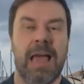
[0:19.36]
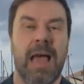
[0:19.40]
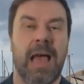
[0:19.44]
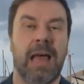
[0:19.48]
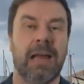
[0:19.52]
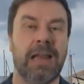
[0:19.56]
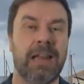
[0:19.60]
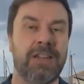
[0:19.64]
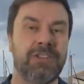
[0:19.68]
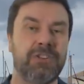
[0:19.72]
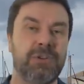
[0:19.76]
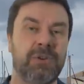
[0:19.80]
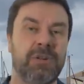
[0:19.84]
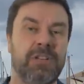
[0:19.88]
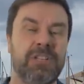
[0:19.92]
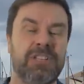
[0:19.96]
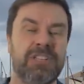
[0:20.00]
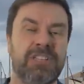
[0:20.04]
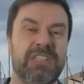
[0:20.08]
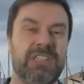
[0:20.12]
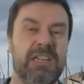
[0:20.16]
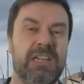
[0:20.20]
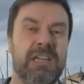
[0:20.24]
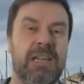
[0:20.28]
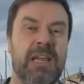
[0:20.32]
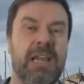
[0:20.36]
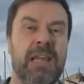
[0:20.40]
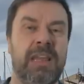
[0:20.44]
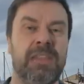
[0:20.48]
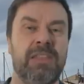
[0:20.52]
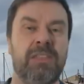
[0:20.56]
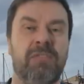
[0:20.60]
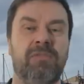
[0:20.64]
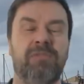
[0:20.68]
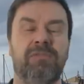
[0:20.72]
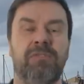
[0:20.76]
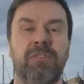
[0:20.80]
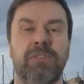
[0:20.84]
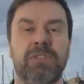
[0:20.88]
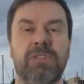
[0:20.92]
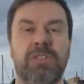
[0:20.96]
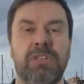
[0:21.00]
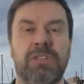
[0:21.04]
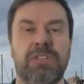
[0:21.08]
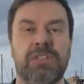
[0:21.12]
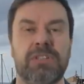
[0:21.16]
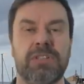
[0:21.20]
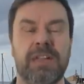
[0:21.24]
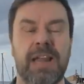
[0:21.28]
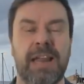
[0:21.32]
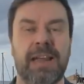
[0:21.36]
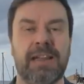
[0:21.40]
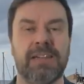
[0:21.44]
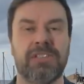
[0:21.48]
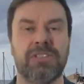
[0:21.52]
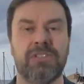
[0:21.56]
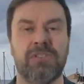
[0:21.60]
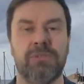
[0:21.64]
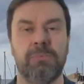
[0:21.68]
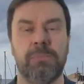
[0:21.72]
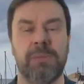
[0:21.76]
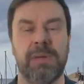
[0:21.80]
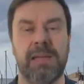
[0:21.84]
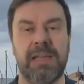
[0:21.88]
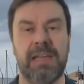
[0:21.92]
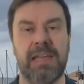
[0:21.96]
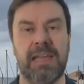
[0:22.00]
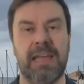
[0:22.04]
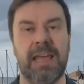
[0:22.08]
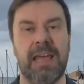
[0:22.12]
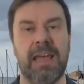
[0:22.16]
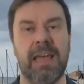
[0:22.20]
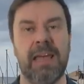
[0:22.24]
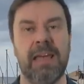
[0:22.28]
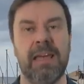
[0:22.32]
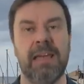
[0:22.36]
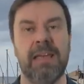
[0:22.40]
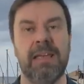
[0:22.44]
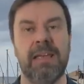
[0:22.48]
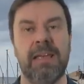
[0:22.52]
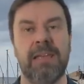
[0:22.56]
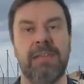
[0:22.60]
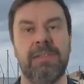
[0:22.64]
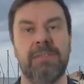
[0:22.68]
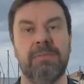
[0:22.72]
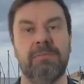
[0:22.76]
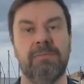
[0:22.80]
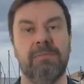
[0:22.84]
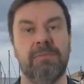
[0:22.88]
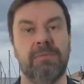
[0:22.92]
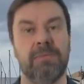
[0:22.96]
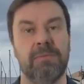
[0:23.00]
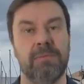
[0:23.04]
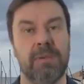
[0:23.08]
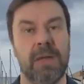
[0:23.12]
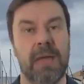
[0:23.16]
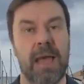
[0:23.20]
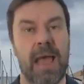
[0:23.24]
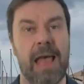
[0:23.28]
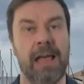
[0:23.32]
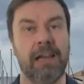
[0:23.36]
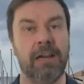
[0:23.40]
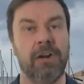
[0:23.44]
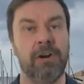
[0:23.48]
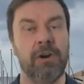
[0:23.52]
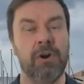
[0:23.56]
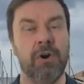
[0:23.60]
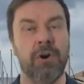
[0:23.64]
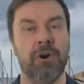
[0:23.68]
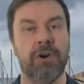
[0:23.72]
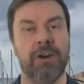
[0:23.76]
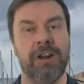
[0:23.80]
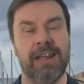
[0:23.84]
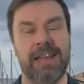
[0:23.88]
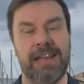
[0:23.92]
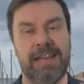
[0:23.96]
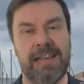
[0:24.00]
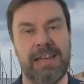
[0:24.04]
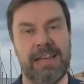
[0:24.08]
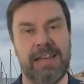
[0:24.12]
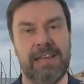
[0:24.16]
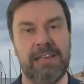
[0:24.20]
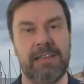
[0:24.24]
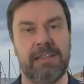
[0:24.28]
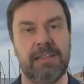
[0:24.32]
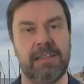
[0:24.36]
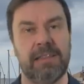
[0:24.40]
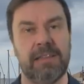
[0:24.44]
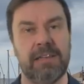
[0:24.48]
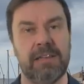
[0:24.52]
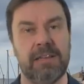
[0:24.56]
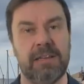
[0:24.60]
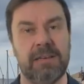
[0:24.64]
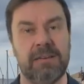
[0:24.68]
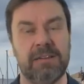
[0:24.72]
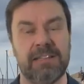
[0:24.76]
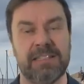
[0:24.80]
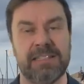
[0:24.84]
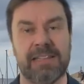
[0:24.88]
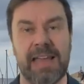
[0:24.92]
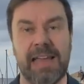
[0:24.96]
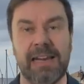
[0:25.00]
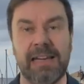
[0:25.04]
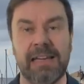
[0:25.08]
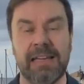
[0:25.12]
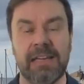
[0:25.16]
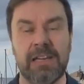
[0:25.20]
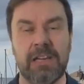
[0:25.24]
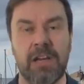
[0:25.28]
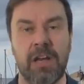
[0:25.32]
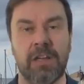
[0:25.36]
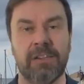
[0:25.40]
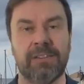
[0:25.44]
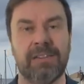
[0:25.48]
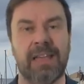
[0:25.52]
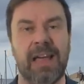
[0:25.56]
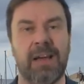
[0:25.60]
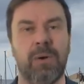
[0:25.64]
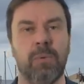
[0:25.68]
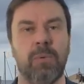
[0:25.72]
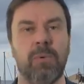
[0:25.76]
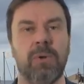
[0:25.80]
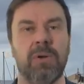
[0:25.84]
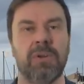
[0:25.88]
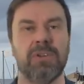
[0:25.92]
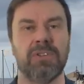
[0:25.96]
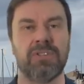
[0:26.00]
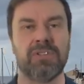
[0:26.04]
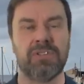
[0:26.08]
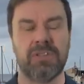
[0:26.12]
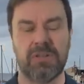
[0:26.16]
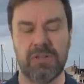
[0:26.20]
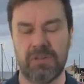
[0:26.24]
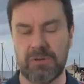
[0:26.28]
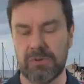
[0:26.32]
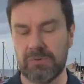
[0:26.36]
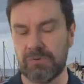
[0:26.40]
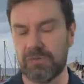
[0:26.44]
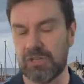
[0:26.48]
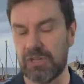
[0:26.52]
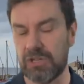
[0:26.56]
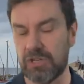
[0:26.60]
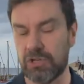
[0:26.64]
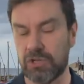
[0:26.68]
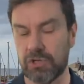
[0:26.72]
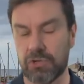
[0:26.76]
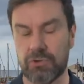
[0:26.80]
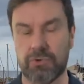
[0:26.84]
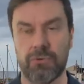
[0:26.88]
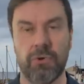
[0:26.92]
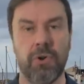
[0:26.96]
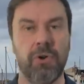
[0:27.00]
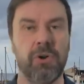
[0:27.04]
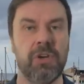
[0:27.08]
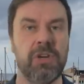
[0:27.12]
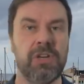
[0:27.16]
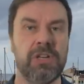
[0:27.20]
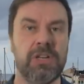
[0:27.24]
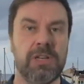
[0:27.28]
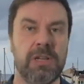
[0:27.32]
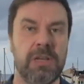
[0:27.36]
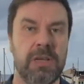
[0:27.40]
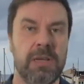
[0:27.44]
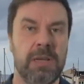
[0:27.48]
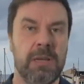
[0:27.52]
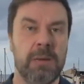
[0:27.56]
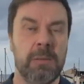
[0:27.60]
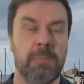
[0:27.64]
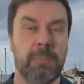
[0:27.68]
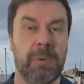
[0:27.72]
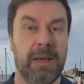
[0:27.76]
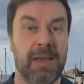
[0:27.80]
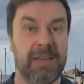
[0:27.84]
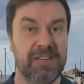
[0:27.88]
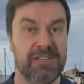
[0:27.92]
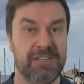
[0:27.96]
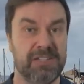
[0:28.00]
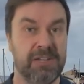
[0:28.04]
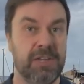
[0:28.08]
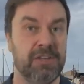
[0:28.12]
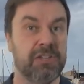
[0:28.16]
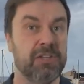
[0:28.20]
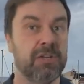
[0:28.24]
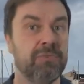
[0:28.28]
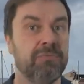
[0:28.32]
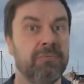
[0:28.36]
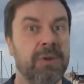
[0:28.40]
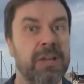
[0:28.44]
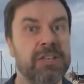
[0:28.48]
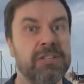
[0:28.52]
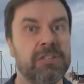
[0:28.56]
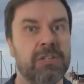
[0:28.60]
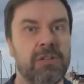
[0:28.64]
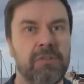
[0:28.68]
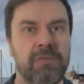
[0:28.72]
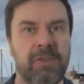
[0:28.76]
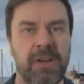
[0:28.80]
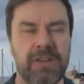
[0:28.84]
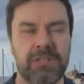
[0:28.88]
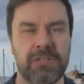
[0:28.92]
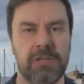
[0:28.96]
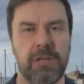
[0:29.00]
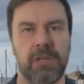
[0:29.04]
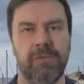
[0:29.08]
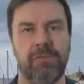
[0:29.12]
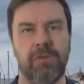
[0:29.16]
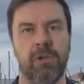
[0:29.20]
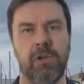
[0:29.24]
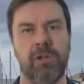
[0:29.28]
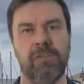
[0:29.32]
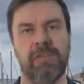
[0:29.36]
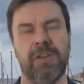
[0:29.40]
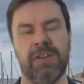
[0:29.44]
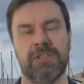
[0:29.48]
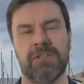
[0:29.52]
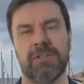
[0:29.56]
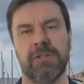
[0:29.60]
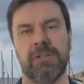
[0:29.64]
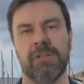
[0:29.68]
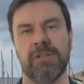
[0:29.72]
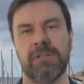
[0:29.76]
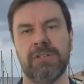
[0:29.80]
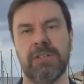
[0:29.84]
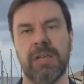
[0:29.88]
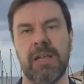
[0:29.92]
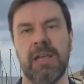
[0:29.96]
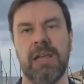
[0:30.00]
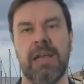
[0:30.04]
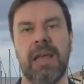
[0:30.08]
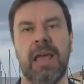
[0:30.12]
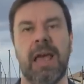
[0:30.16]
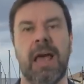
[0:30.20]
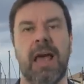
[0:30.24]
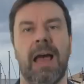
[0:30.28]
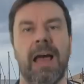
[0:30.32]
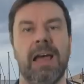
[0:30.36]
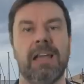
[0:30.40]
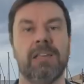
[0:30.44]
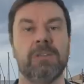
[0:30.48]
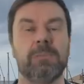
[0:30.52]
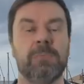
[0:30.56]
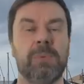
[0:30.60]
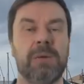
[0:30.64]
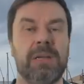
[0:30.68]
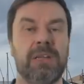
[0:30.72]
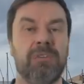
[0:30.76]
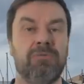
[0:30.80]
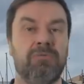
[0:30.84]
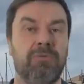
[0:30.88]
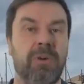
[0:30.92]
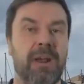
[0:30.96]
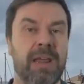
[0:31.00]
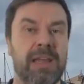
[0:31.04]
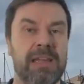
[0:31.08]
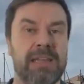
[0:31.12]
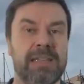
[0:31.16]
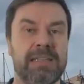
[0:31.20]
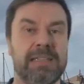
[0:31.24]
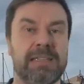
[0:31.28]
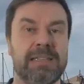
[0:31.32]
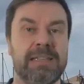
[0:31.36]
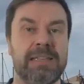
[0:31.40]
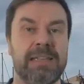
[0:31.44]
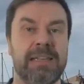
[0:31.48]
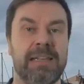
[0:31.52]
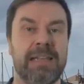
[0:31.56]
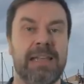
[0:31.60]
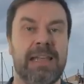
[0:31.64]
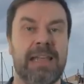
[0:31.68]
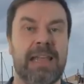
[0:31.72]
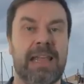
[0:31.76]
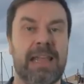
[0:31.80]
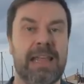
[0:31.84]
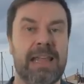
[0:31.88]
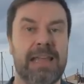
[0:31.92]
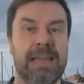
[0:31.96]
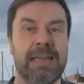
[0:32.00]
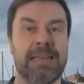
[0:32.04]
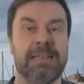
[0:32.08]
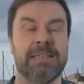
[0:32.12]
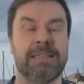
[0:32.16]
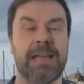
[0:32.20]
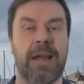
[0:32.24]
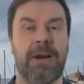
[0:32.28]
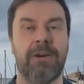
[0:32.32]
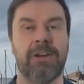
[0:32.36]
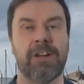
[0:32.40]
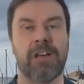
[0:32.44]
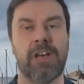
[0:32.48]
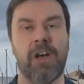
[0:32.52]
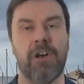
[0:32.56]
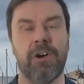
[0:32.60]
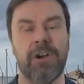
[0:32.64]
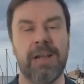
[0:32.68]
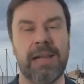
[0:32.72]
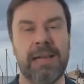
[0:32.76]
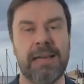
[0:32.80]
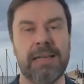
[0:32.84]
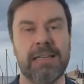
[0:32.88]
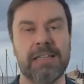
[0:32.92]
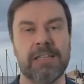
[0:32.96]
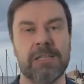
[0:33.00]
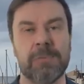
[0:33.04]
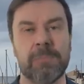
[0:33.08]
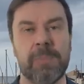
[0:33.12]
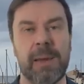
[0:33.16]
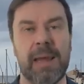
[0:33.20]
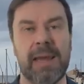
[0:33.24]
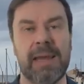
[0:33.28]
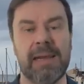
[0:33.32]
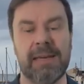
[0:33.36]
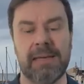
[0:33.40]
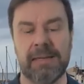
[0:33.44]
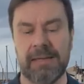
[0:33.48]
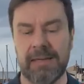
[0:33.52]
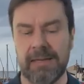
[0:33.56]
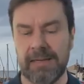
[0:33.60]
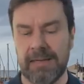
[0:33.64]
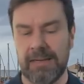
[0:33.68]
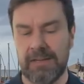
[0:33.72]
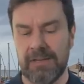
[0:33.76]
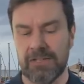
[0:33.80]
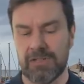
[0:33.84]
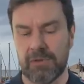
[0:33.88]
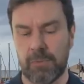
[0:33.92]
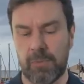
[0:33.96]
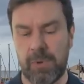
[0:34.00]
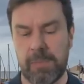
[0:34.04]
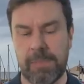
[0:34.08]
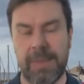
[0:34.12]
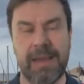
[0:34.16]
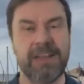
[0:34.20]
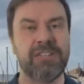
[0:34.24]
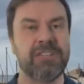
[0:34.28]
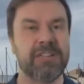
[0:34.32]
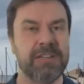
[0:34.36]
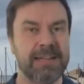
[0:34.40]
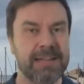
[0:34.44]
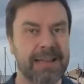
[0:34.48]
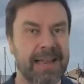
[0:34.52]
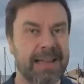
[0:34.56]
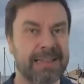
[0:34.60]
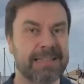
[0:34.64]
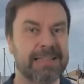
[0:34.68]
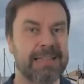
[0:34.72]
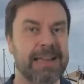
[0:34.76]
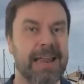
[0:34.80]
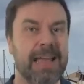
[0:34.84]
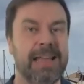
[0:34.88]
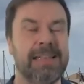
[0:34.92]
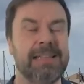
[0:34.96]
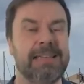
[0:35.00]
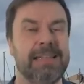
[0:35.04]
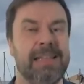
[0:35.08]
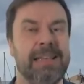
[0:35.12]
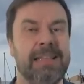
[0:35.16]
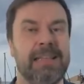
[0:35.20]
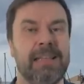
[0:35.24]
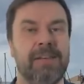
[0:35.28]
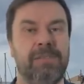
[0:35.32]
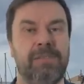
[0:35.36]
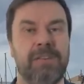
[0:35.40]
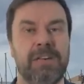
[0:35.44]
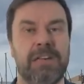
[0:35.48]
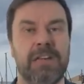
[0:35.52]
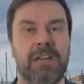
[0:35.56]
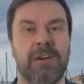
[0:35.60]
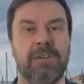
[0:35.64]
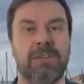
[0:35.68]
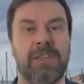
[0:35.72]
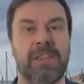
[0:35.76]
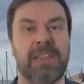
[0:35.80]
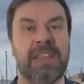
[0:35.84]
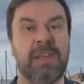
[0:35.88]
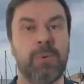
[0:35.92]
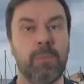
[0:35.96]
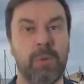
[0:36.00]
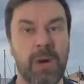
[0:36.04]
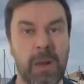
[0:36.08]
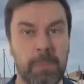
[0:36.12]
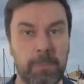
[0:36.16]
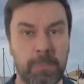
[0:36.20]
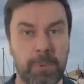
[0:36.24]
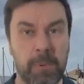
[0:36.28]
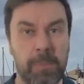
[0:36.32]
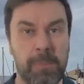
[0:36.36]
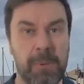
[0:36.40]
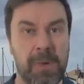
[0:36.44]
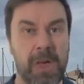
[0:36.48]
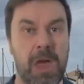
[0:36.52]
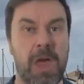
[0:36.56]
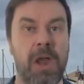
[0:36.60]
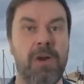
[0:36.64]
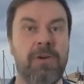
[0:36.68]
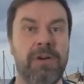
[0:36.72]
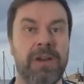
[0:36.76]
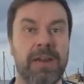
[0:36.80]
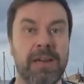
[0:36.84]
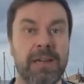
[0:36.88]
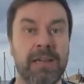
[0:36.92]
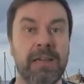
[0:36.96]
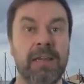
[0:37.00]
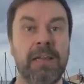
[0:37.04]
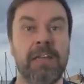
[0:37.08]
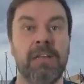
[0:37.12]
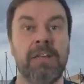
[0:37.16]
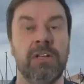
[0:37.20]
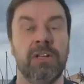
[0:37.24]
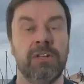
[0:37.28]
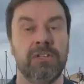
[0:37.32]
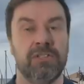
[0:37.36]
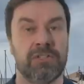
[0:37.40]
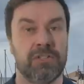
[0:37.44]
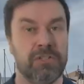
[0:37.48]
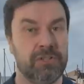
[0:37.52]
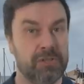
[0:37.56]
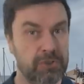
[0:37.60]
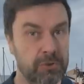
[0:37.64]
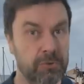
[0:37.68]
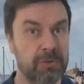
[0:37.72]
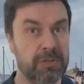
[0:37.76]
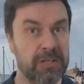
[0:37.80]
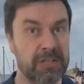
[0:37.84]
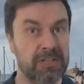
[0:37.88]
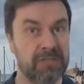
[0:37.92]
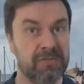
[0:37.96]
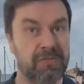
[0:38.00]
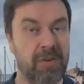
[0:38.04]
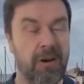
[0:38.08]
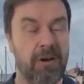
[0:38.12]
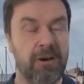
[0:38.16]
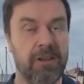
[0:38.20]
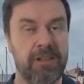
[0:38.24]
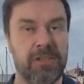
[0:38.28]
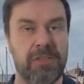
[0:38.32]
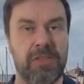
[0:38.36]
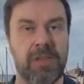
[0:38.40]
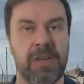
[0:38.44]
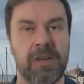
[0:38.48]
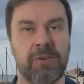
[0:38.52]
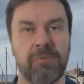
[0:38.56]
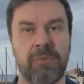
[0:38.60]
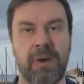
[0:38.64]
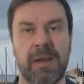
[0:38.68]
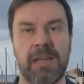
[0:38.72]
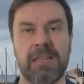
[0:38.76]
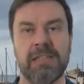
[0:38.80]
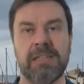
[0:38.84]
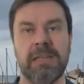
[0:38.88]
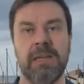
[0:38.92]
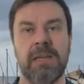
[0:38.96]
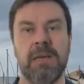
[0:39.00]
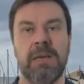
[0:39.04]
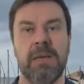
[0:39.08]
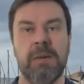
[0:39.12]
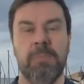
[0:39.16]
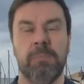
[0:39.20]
And as you can see in the footage next to me here, Eleonora E, the sailing yacht that was destroyed by a search and rescue vessel of all vessels, has been raised in Tarragona in Spain. So we mentioned last night in that video that they were preparing to do this very thing, right?